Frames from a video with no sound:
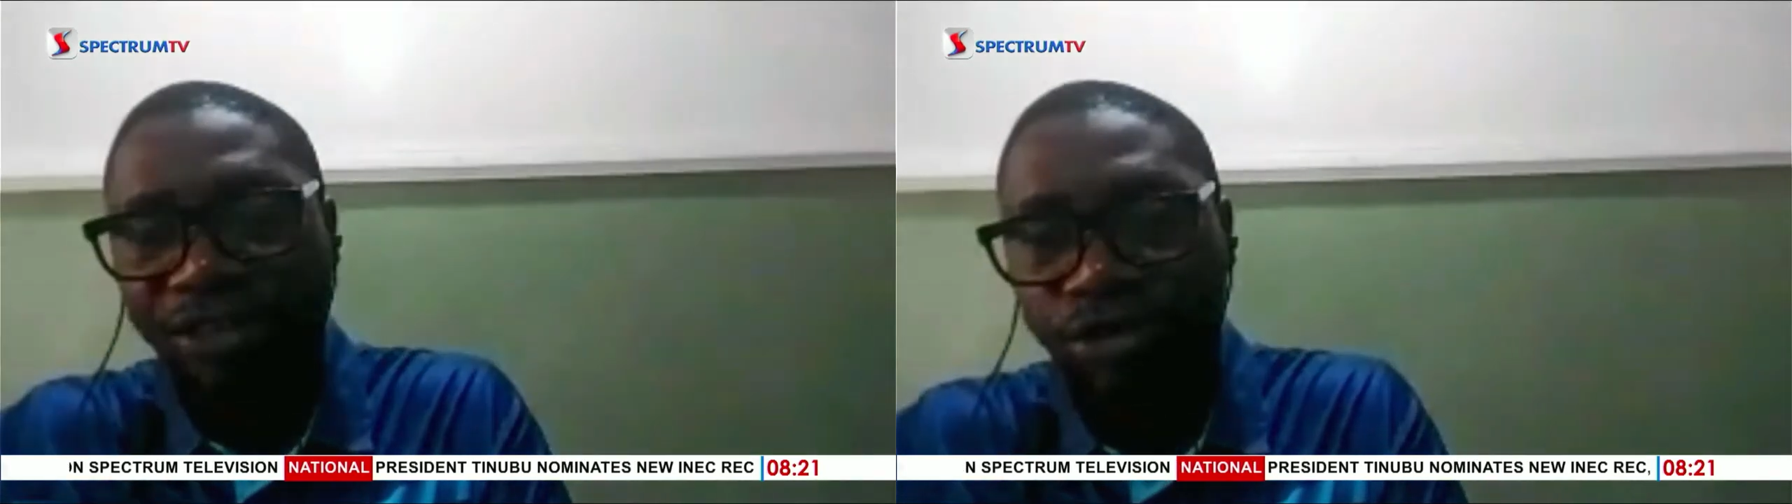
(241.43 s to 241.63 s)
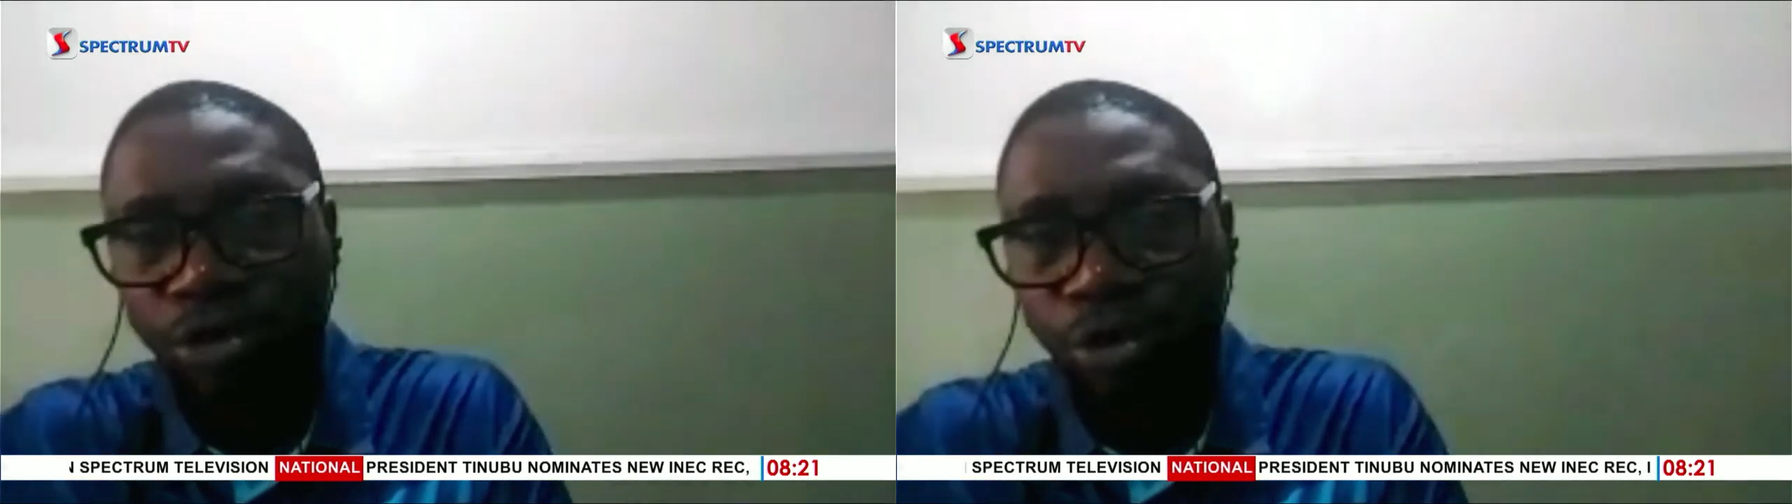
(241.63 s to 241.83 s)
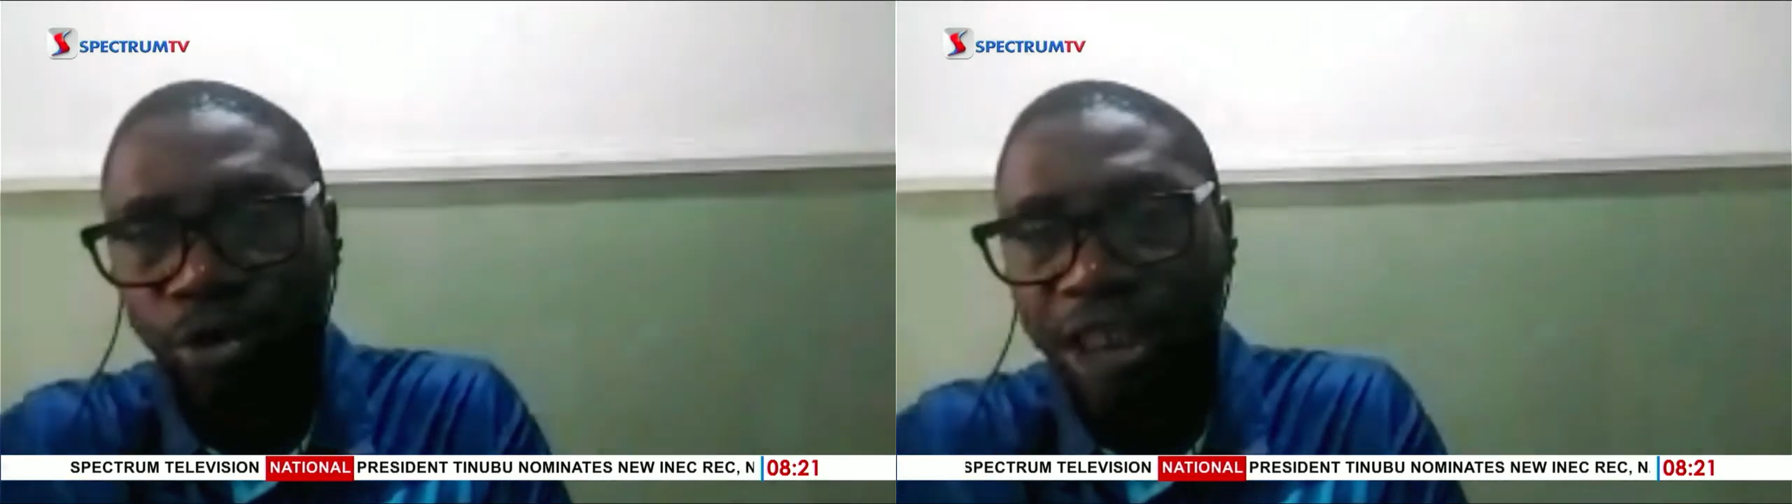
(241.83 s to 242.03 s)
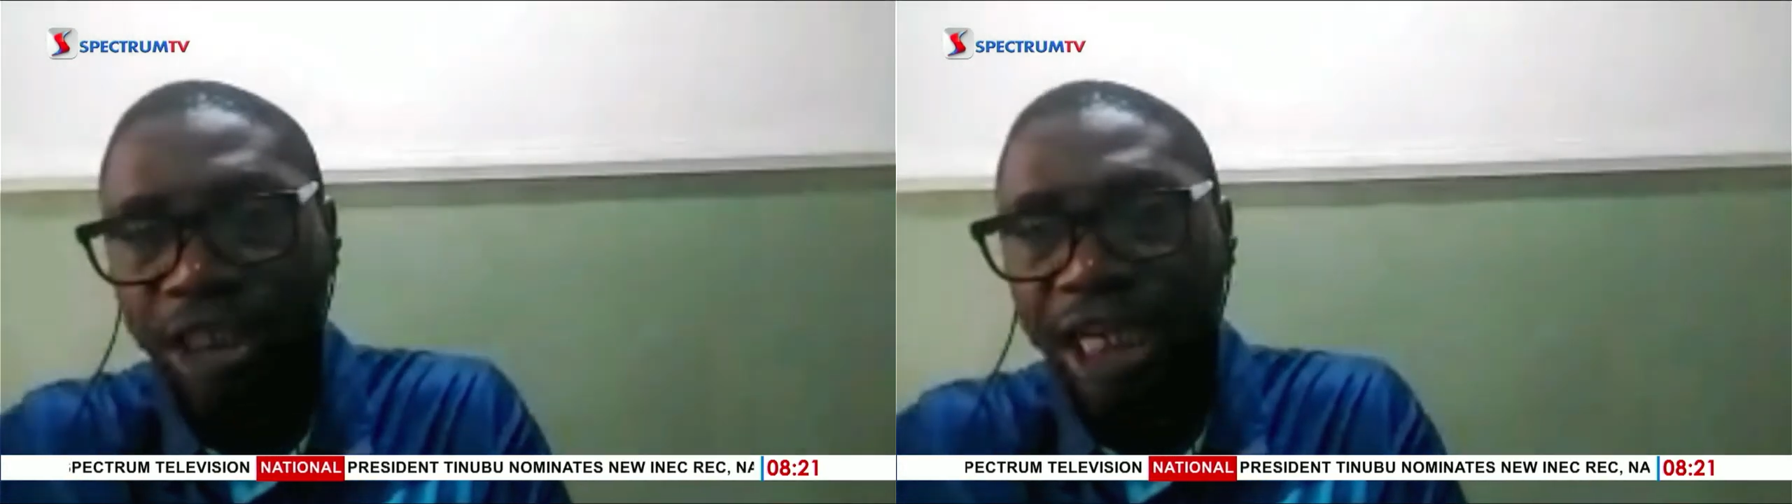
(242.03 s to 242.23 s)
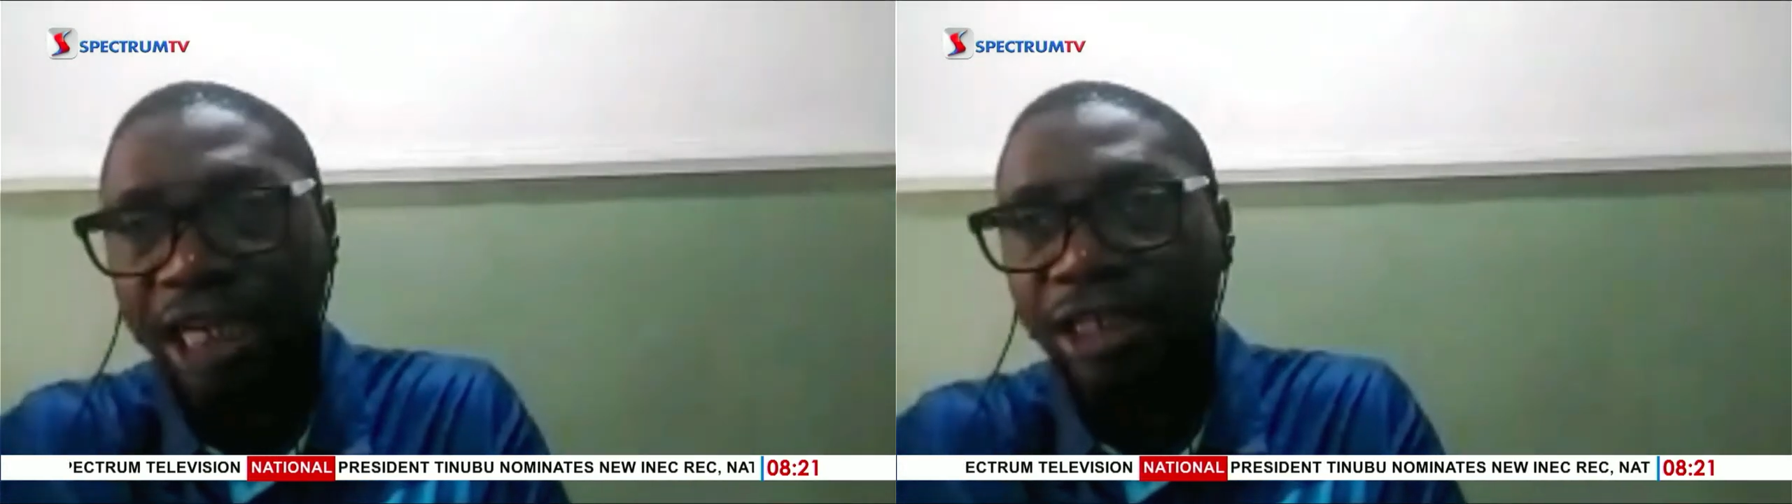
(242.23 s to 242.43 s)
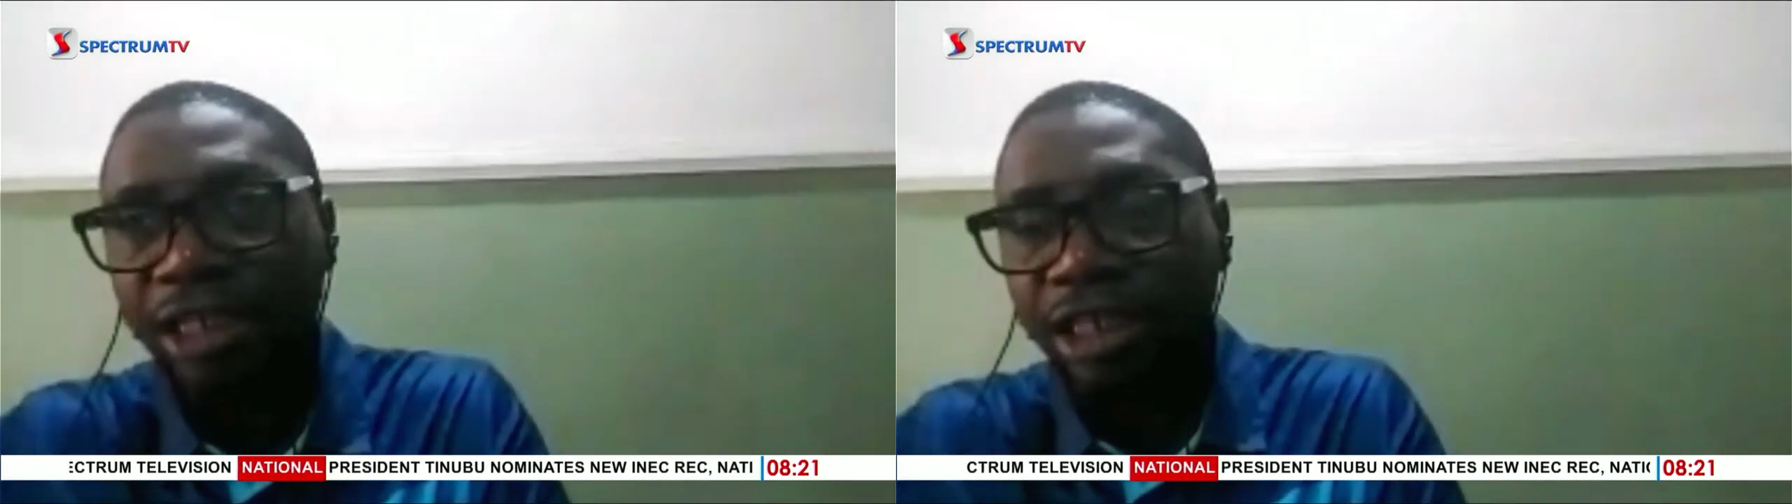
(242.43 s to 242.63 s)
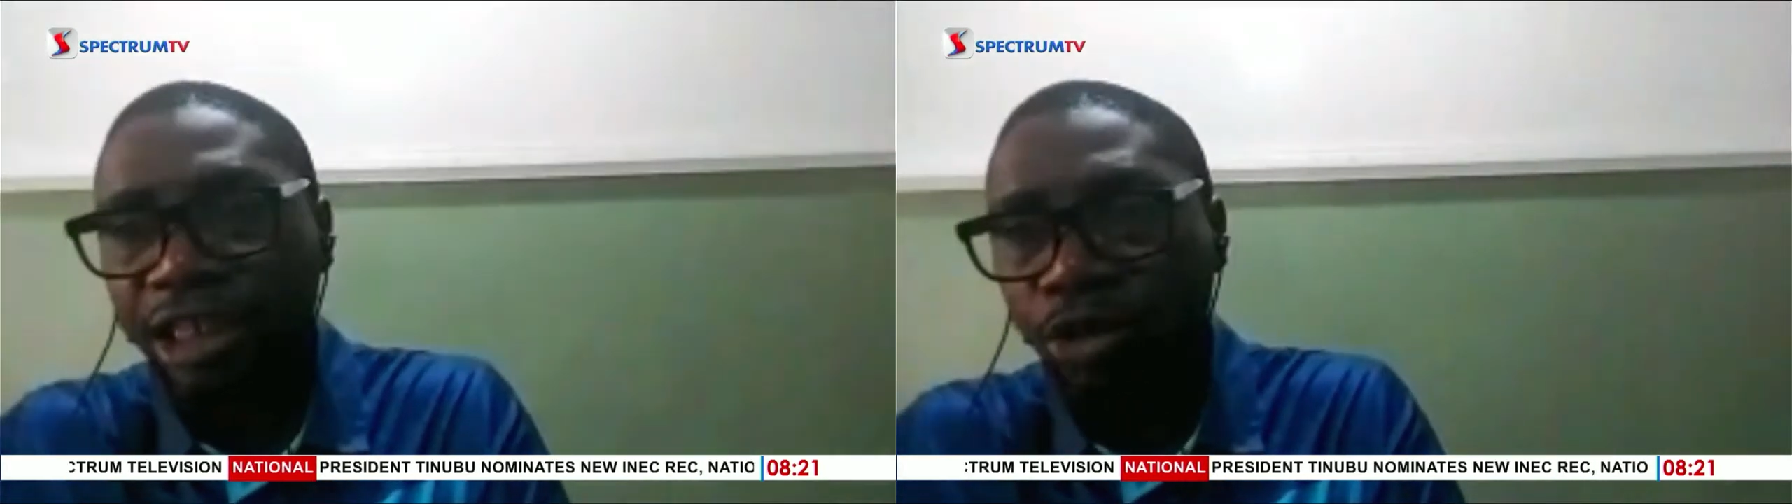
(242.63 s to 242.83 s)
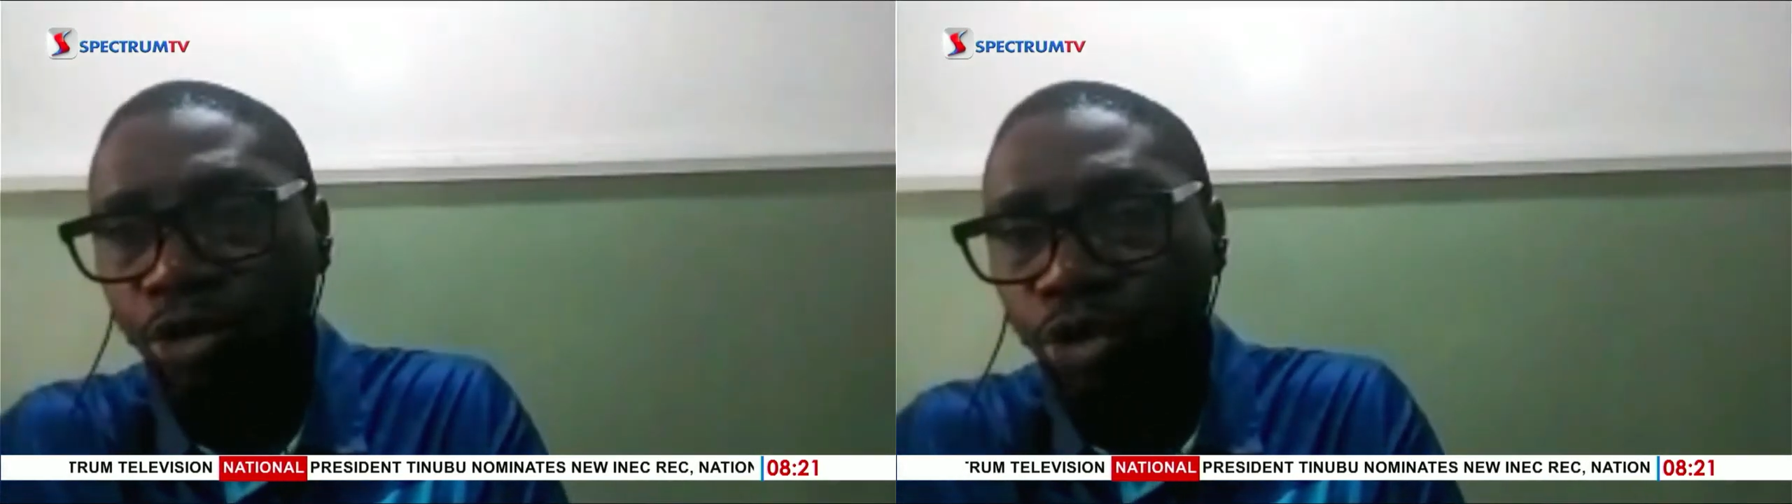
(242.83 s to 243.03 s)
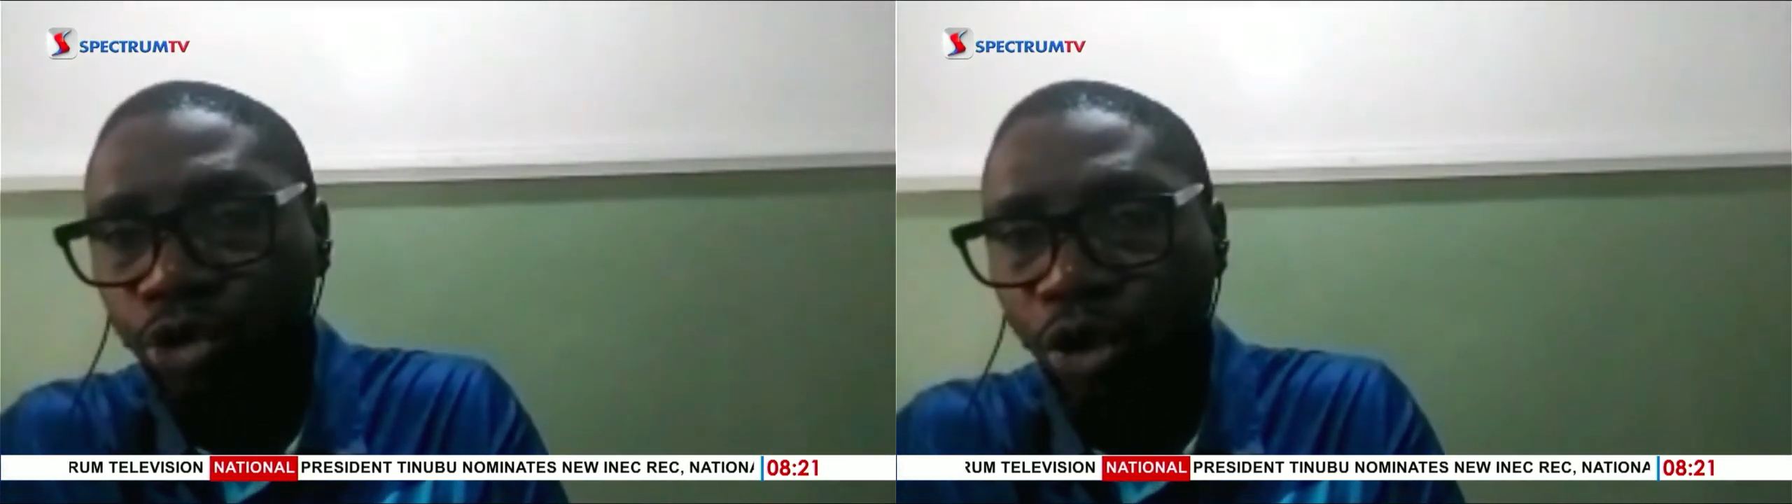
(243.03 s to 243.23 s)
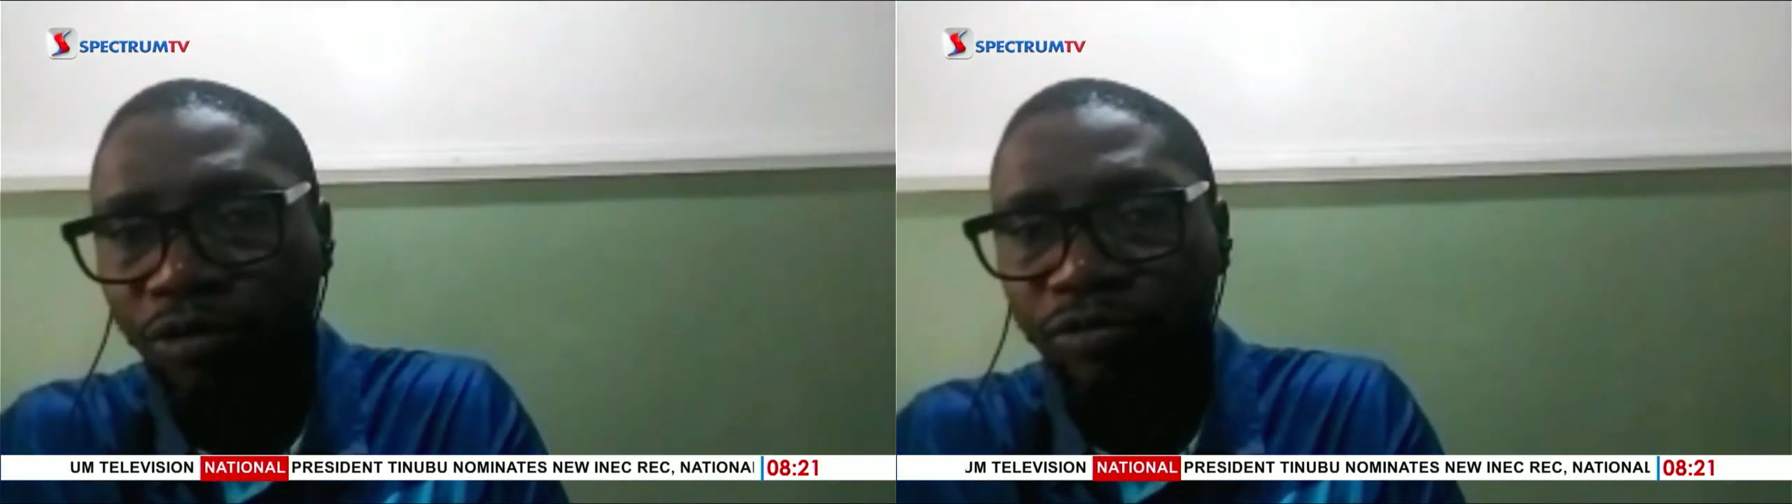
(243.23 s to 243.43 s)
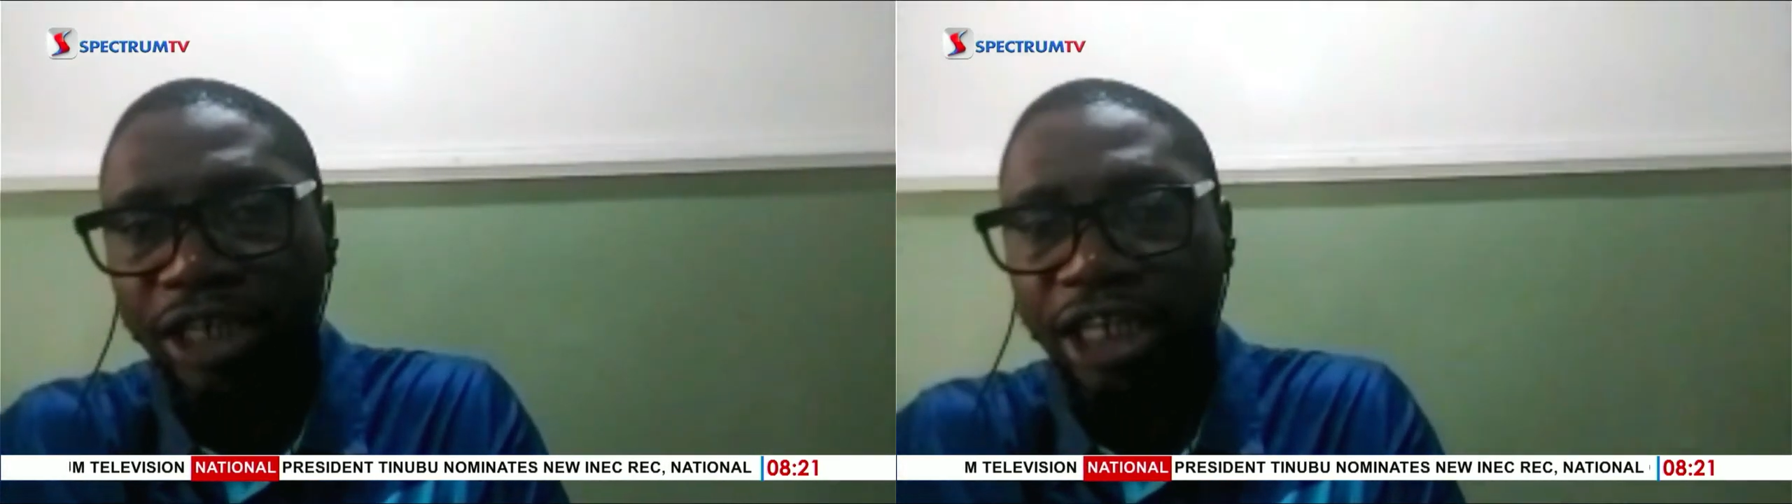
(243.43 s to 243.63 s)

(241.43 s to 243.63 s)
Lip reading: either the Uyo Village Road,